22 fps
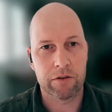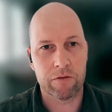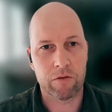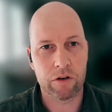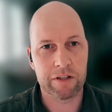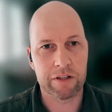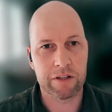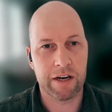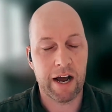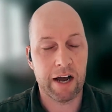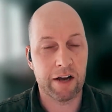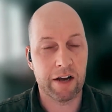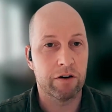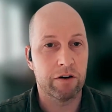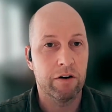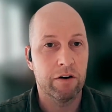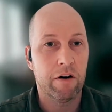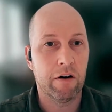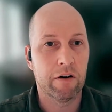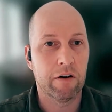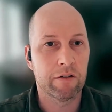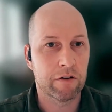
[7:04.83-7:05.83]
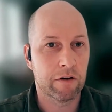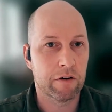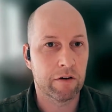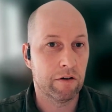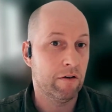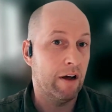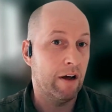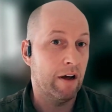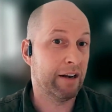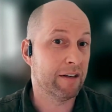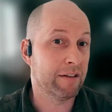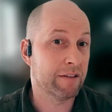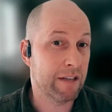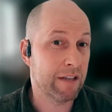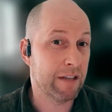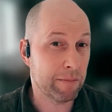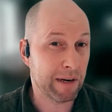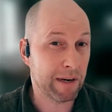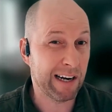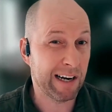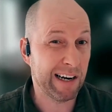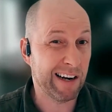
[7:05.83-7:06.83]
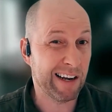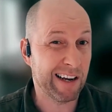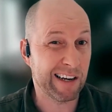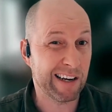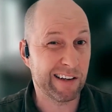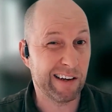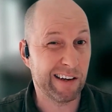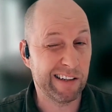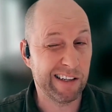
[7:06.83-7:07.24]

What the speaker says: So it runs in Azure and it's typically like,